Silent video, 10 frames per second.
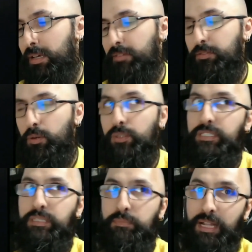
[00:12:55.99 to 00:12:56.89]
Of course,
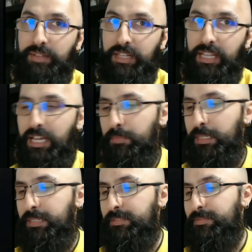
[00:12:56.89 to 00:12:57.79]
it's a private
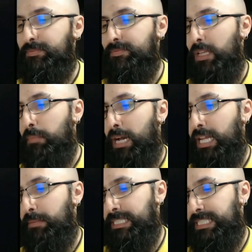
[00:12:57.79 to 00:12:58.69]
academy. My
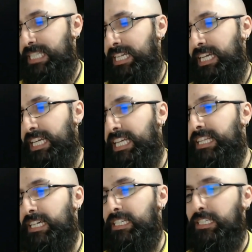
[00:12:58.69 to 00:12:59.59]
name is Tenya Ida.